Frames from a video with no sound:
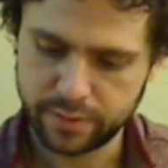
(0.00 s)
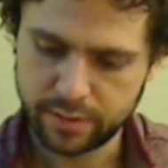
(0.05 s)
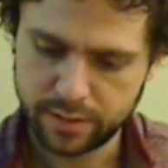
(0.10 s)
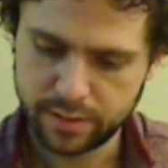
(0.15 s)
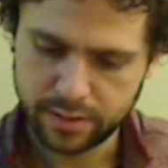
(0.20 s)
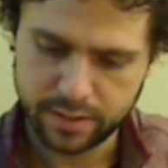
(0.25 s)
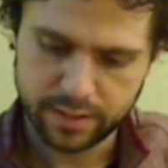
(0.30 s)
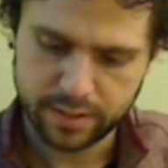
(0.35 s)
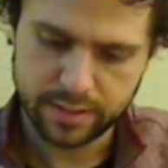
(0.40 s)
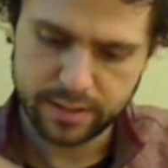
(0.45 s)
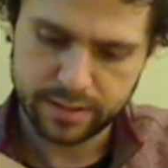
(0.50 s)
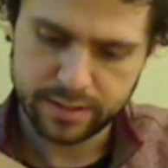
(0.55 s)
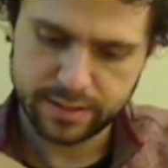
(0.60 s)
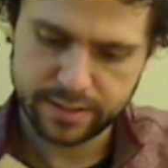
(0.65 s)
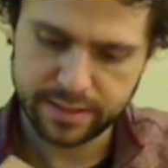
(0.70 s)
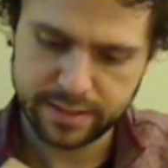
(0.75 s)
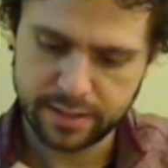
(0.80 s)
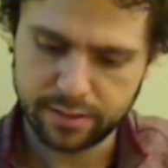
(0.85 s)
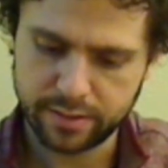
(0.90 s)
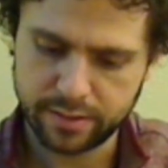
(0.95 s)
of
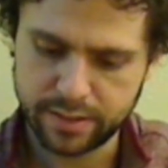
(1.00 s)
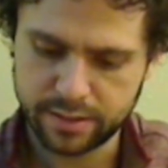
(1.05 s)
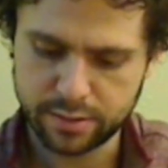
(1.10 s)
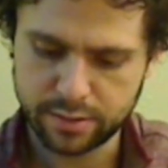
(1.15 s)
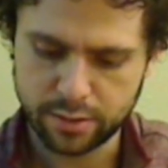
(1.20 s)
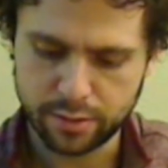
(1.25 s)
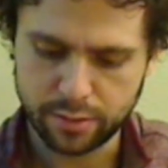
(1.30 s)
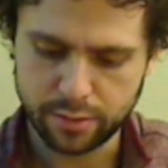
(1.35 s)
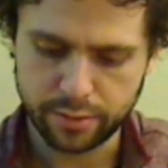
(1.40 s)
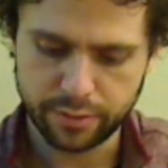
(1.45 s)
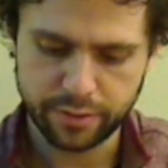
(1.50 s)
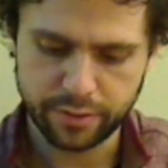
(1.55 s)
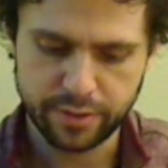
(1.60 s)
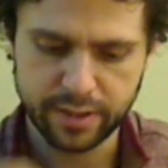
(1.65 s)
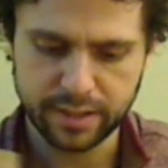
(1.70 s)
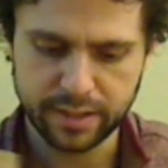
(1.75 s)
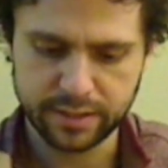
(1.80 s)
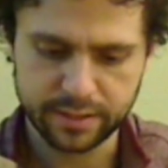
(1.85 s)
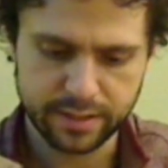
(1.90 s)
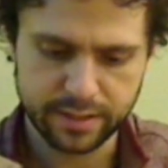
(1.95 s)
seal this
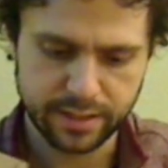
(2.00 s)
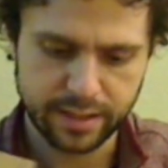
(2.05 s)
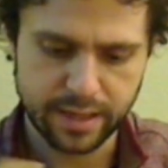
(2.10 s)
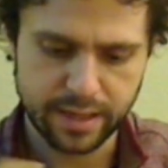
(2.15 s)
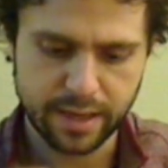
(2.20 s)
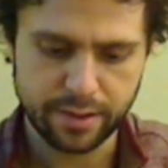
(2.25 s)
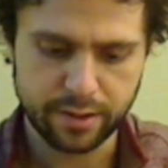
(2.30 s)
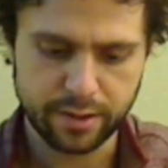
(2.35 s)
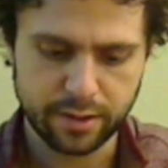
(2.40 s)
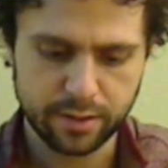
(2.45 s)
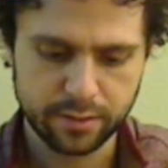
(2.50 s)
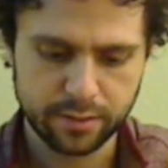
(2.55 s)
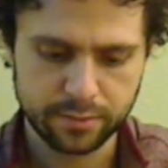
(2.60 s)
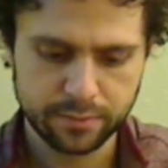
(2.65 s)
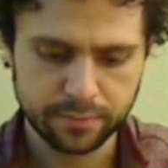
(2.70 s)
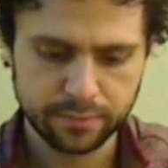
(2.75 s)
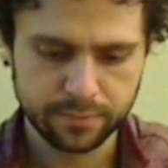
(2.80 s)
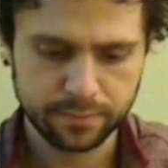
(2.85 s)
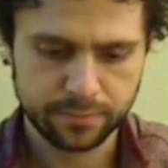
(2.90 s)
whole thing together.